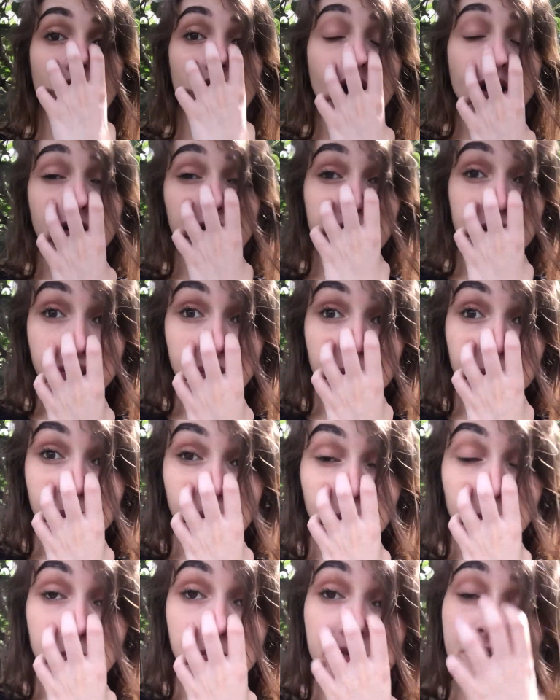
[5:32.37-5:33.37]
on
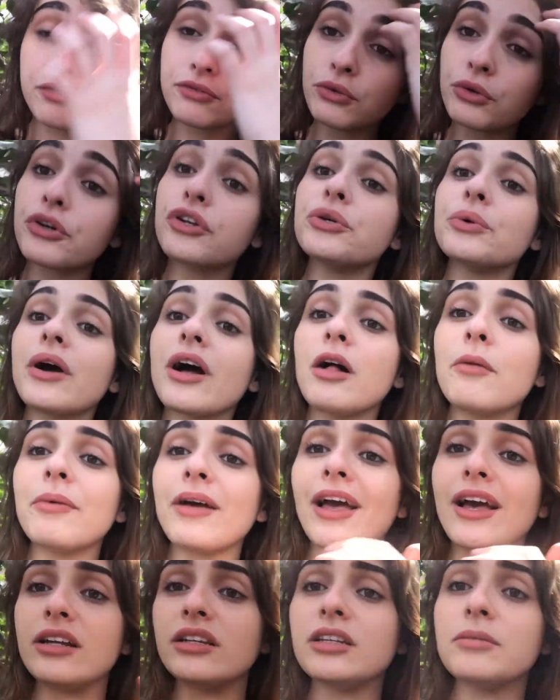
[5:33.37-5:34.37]
you before you help
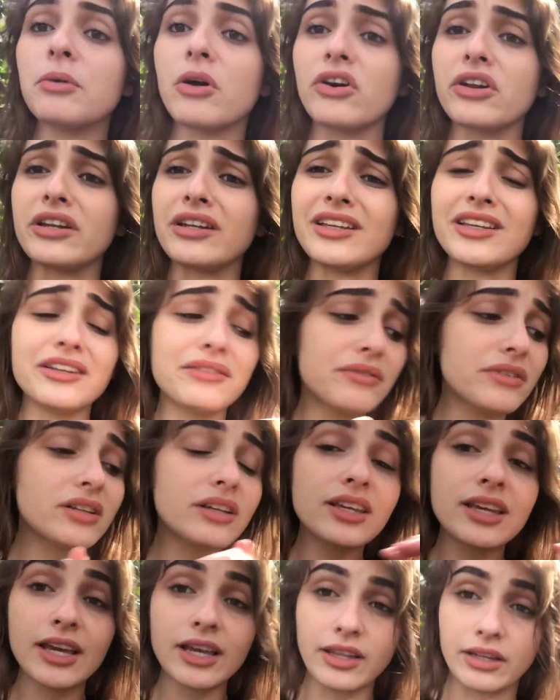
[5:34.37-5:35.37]
anybody, even a
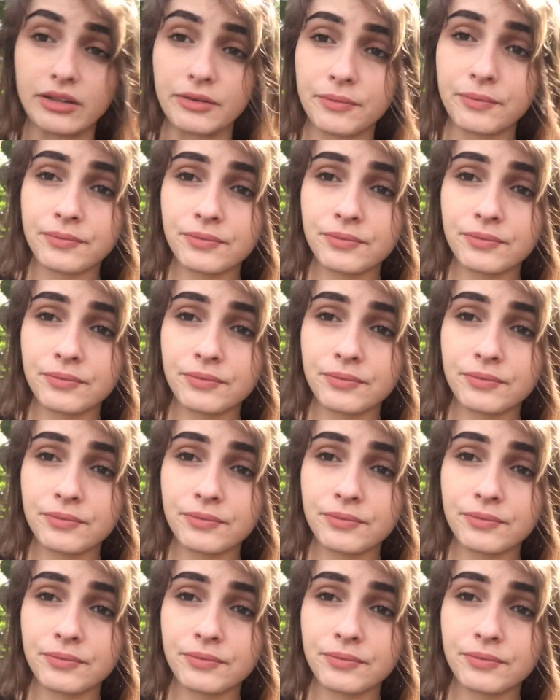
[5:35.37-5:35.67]
kid.